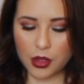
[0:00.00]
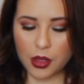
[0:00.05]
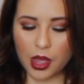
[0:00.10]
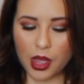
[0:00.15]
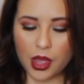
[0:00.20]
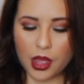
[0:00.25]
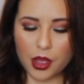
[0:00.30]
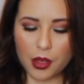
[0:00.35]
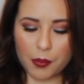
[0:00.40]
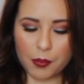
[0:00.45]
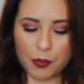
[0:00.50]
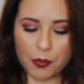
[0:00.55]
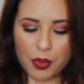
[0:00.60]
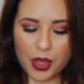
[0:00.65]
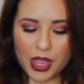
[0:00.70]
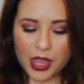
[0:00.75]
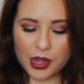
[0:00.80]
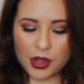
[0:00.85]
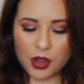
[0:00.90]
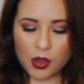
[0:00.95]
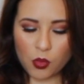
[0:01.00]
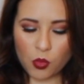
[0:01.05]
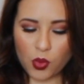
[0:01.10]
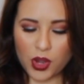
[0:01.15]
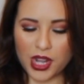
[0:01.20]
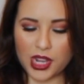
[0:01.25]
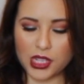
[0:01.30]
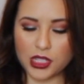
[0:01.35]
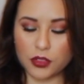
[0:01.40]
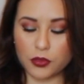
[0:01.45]
But
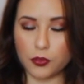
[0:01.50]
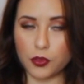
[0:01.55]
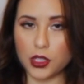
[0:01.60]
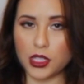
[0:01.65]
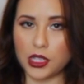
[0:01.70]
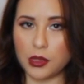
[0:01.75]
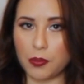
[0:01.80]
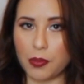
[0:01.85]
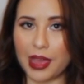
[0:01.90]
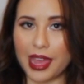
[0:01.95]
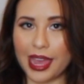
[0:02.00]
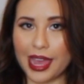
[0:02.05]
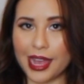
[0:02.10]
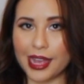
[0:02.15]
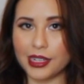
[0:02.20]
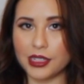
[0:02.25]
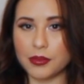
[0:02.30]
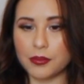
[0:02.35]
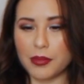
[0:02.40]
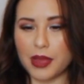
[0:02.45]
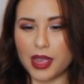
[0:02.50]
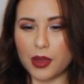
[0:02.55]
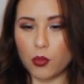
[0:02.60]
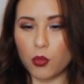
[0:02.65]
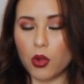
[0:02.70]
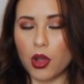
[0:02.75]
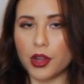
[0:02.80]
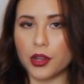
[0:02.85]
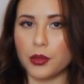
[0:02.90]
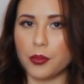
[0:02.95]
when it's fully packed, my
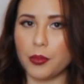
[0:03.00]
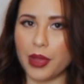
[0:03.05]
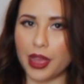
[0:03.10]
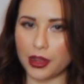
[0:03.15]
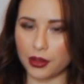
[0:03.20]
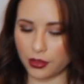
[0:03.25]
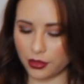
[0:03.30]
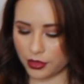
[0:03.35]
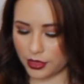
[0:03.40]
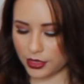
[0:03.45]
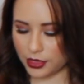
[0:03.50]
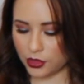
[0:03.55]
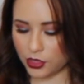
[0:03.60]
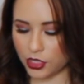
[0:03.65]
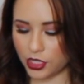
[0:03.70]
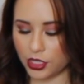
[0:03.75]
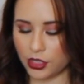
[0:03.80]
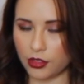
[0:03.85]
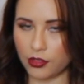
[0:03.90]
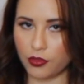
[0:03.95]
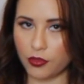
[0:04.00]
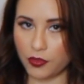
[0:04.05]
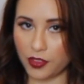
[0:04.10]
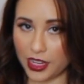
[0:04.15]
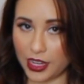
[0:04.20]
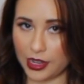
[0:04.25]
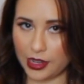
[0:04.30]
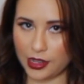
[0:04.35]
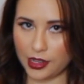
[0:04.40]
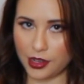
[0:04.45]
water bottles couldn't
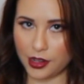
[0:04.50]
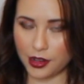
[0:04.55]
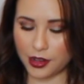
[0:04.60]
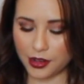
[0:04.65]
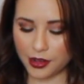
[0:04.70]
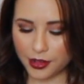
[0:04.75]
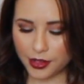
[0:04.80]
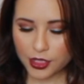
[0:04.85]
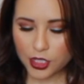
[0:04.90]
fit in here.